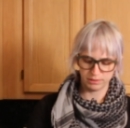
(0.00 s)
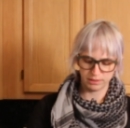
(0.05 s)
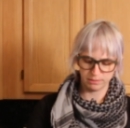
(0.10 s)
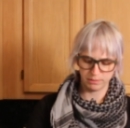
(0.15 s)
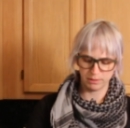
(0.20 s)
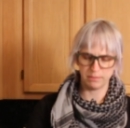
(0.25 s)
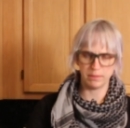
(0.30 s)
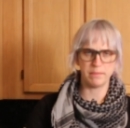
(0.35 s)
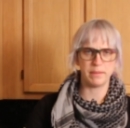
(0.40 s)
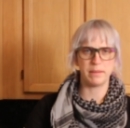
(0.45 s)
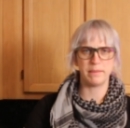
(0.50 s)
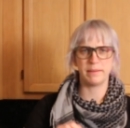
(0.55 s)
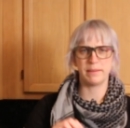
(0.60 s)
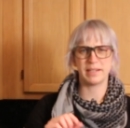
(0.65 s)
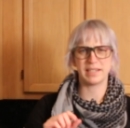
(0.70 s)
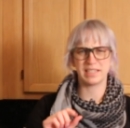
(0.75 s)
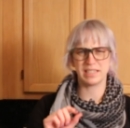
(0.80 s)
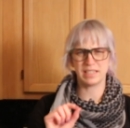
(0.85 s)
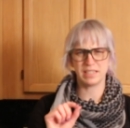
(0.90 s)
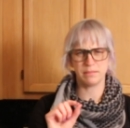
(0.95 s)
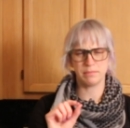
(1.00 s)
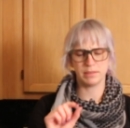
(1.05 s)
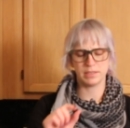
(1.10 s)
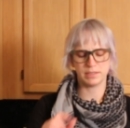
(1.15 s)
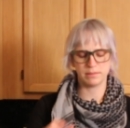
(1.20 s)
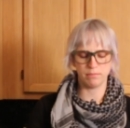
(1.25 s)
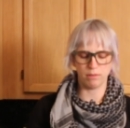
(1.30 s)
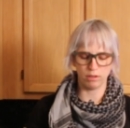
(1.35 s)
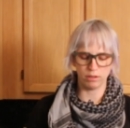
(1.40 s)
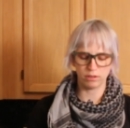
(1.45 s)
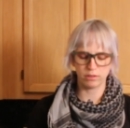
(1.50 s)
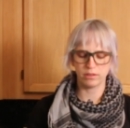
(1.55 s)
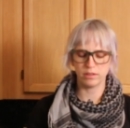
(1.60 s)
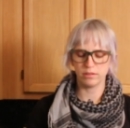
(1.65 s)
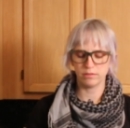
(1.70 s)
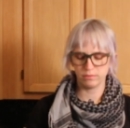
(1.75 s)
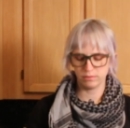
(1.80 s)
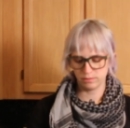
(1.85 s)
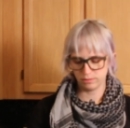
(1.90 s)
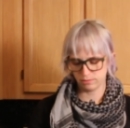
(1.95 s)
some of them I might make a little bit smaller
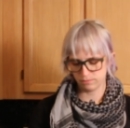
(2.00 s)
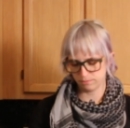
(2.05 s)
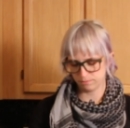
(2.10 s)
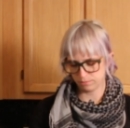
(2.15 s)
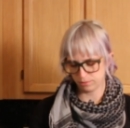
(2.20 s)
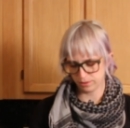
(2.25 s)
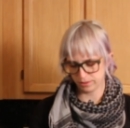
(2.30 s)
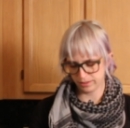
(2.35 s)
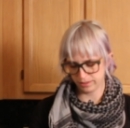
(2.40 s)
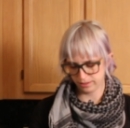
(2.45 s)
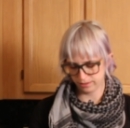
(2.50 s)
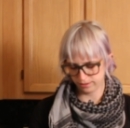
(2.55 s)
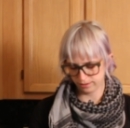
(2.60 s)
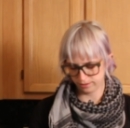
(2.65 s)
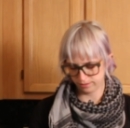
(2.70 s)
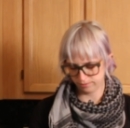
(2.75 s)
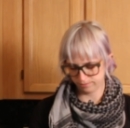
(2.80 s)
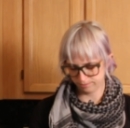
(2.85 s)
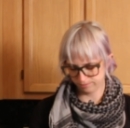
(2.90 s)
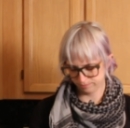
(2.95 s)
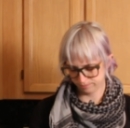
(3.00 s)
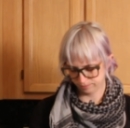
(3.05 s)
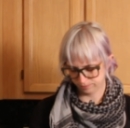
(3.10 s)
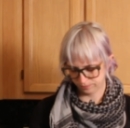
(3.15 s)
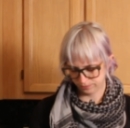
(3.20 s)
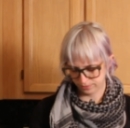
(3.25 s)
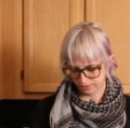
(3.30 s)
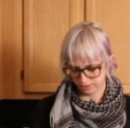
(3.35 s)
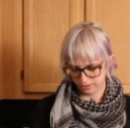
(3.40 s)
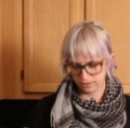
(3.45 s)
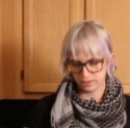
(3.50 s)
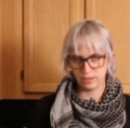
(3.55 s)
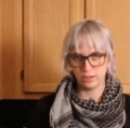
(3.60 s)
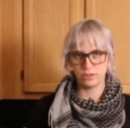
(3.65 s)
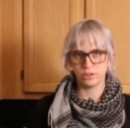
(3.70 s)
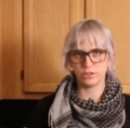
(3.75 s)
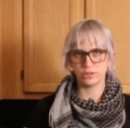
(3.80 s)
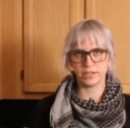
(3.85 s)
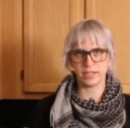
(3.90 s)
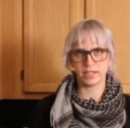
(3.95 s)
though, but um,
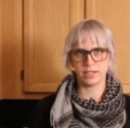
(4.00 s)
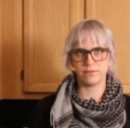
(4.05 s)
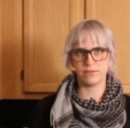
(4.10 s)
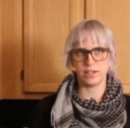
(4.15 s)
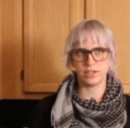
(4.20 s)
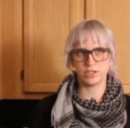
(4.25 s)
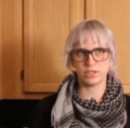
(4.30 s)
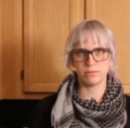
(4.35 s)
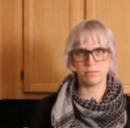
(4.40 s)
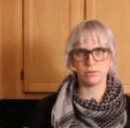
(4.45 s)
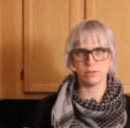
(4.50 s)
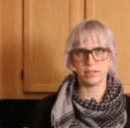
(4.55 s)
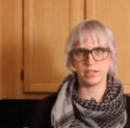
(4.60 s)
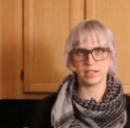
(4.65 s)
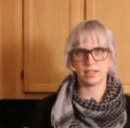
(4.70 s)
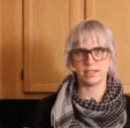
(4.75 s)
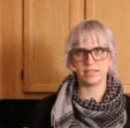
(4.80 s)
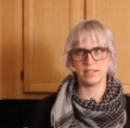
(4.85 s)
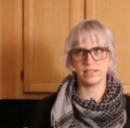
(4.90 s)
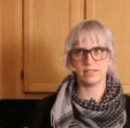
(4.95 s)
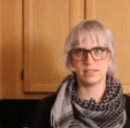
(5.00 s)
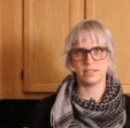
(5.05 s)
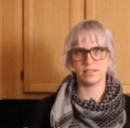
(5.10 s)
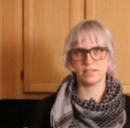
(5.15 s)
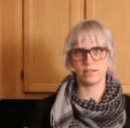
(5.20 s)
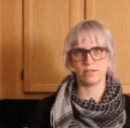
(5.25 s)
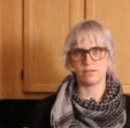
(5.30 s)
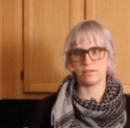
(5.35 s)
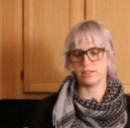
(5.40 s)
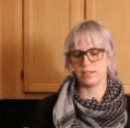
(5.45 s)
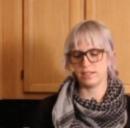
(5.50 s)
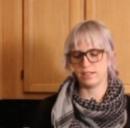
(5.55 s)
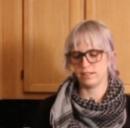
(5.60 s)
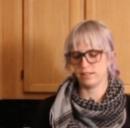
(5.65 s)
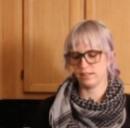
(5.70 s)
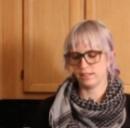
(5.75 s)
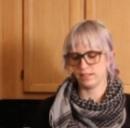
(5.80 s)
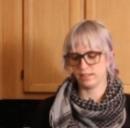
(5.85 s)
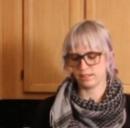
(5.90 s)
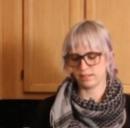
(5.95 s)
just like a vegetable like this is
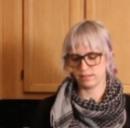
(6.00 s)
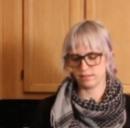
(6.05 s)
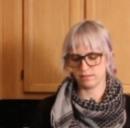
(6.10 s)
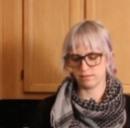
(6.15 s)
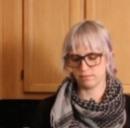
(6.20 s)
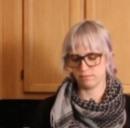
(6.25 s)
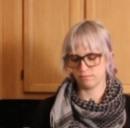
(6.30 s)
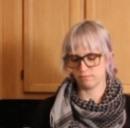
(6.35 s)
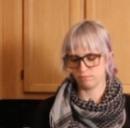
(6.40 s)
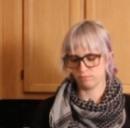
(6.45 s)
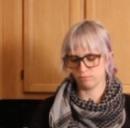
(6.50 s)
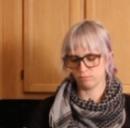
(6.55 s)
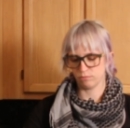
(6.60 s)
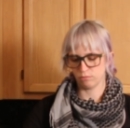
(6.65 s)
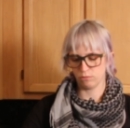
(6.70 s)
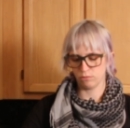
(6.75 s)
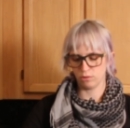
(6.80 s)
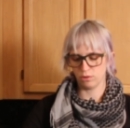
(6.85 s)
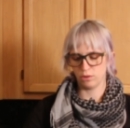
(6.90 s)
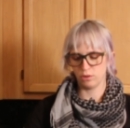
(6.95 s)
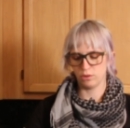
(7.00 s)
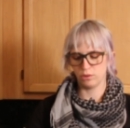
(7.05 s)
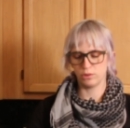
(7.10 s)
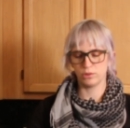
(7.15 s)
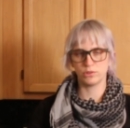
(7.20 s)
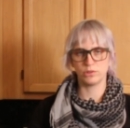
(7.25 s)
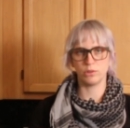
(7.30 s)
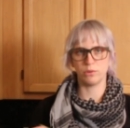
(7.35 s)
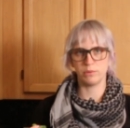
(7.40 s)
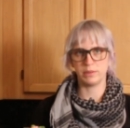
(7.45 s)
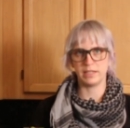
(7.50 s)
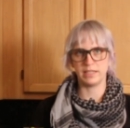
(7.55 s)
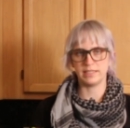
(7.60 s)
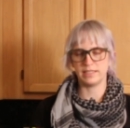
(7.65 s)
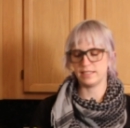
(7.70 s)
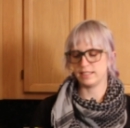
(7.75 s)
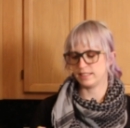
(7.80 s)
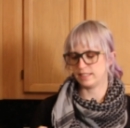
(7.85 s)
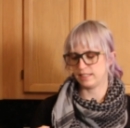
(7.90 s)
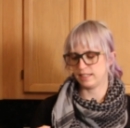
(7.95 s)
already like so
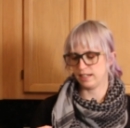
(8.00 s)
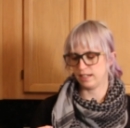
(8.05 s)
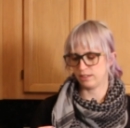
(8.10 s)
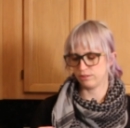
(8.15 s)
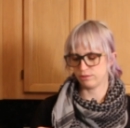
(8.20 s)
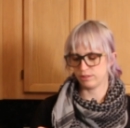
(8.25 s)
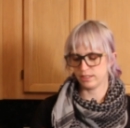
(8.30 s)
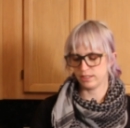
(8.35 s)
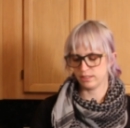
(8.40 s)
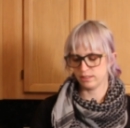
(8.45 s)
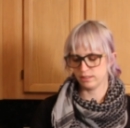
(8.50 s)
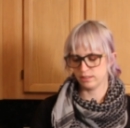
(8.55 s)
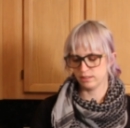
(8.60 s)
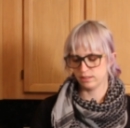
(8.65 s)
easy to dehydrate.